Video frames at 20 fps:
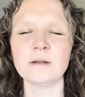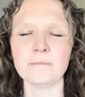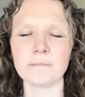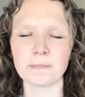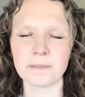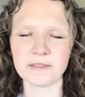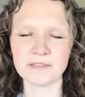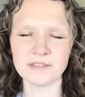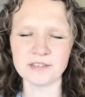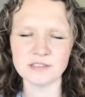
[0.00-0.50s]

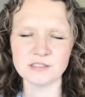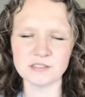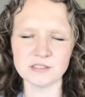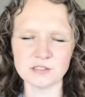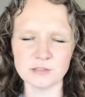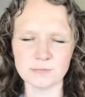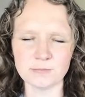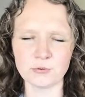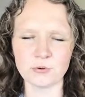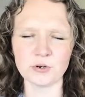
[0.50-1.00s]
that this is
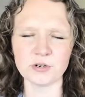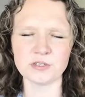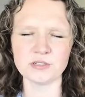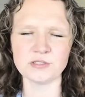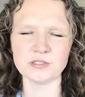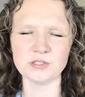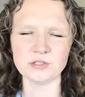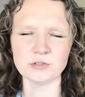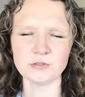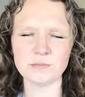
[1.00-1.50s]
important
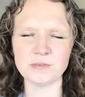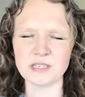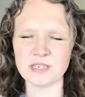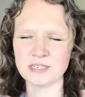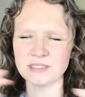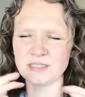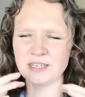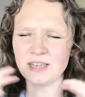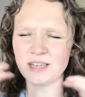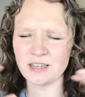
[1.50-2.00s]
too
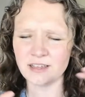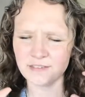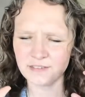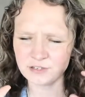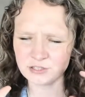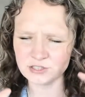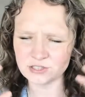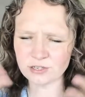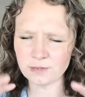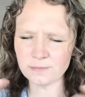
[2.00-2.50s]
because
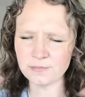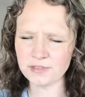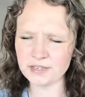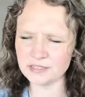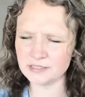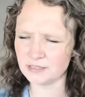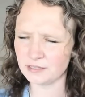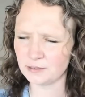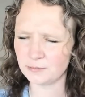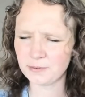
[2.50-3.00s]
there's something
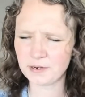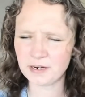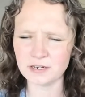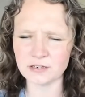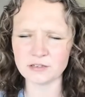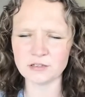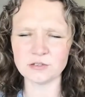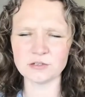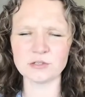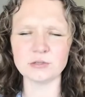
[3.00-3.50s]
to the
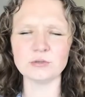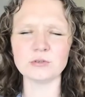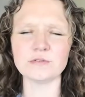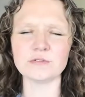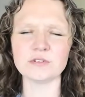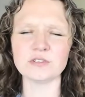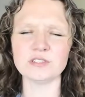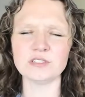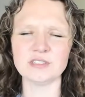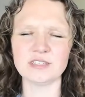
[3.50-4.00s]
parallel
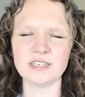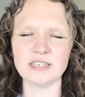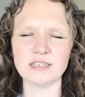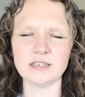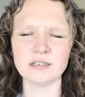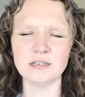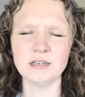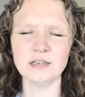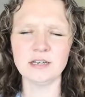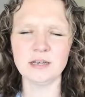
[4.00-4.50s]
universe thing